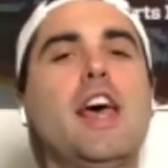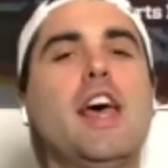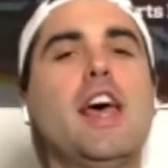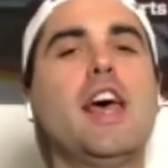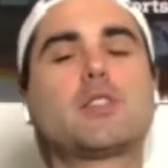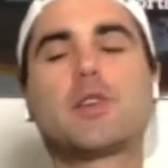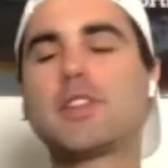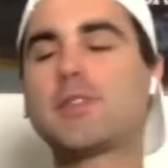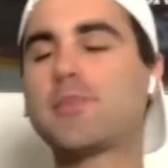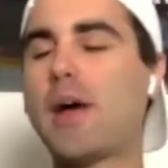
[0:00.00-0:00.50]

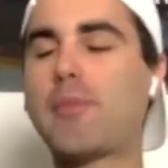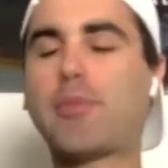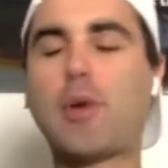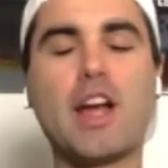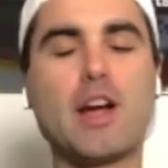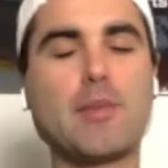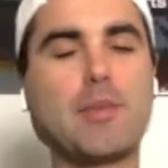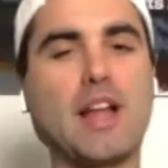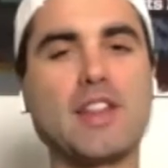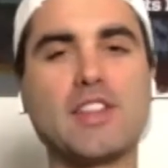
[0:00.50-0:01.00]
So he's probably
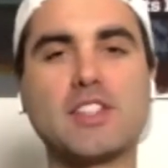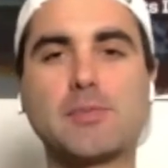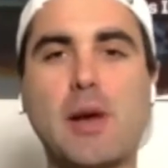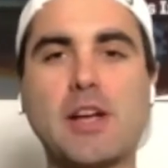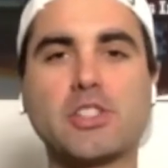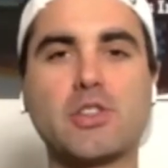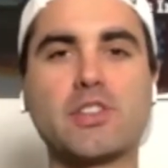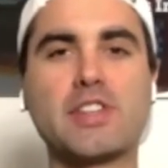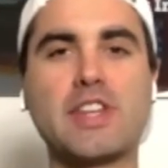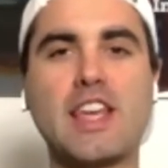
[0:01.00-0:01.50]
going to be on the
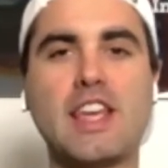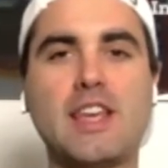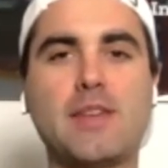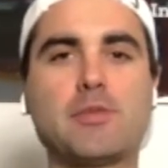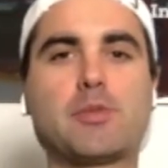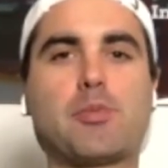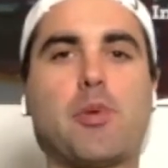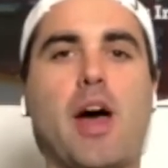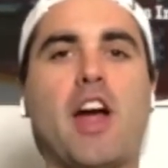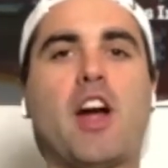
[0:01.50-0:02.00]
special
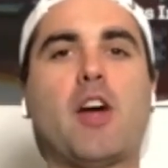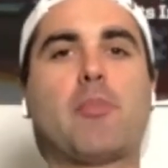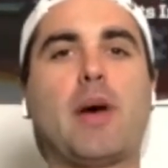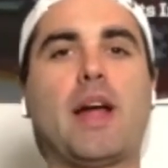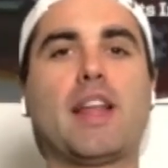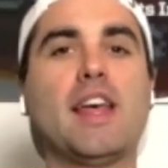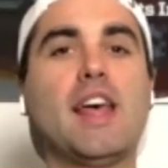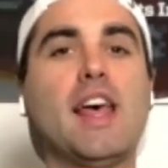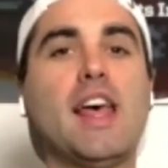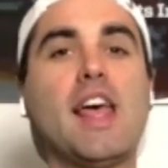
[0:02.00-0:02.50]
teams player,
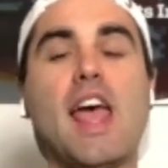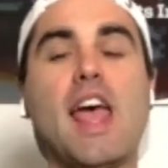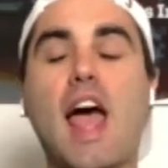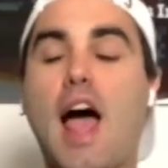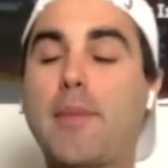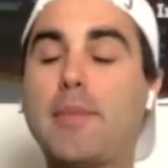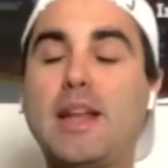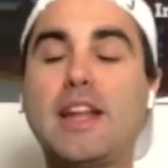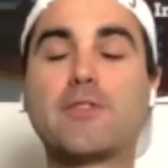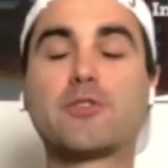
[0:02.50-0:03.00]
but,
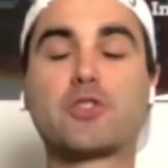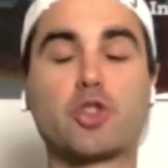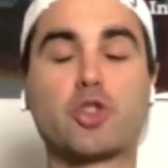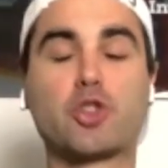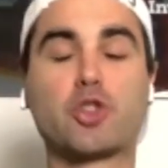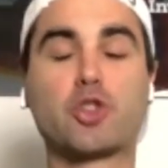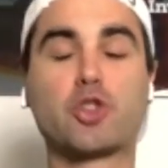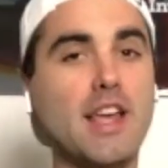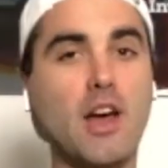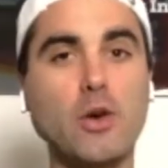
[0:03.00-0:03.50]
I mean, if
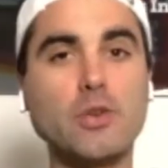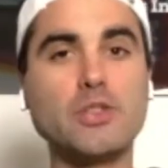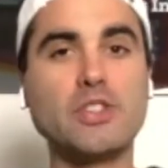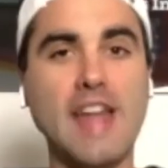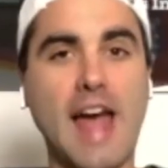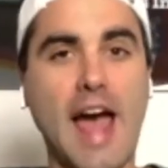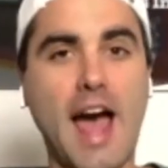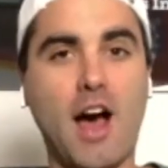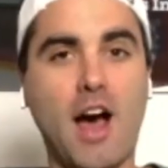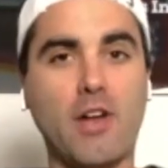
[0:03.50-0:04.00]
Drake goes
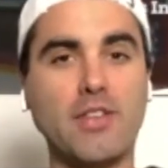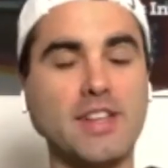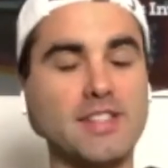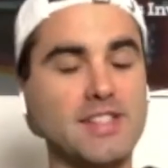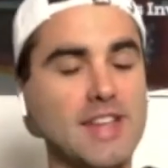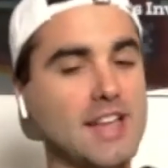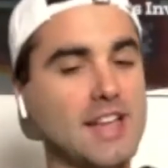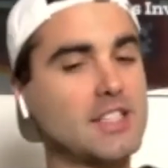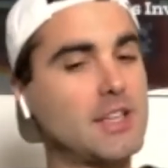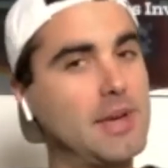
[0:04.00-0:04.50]
down, this
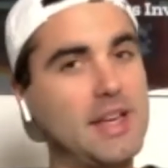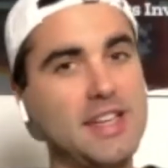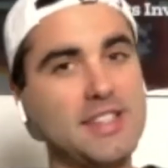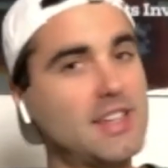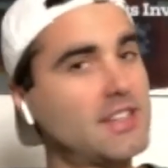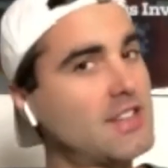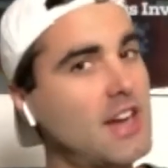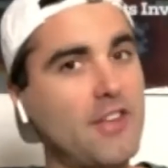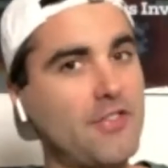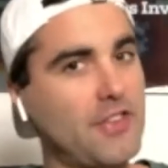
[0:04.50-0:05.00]
guy's he's
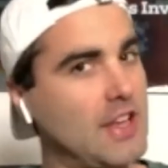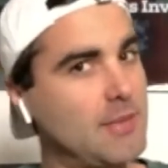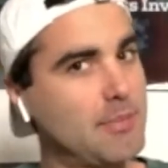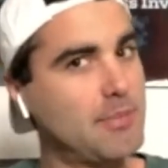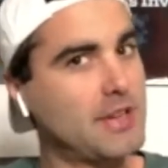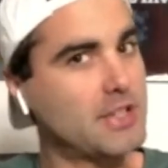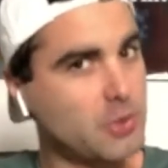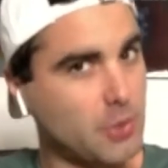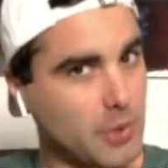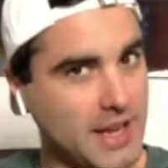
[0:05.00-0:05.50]
a tough
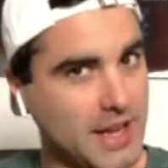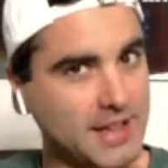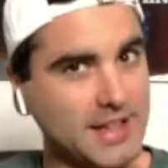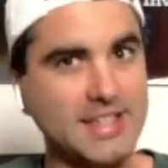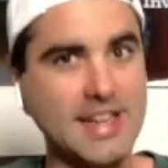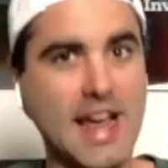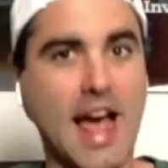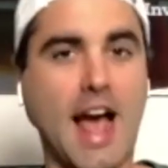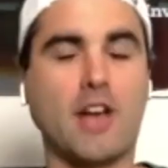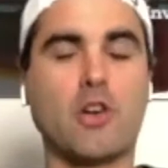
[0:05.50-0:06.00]

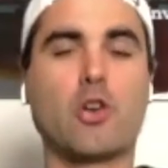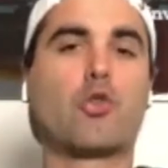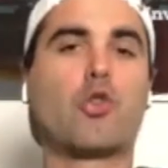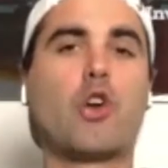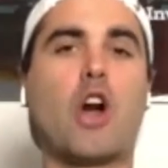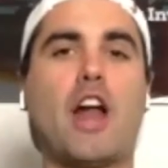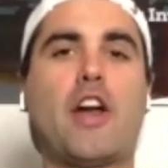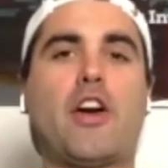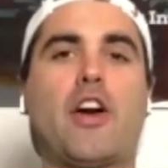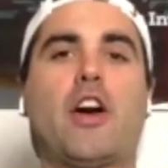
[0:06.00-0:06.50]
in-between-the-tackle
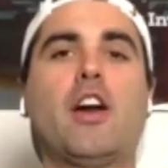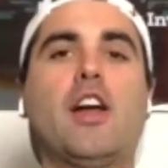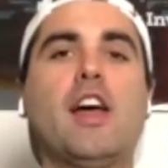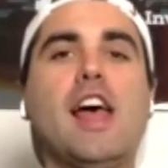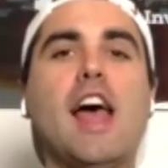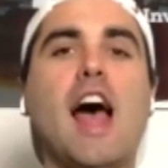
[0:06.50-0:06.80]
runner.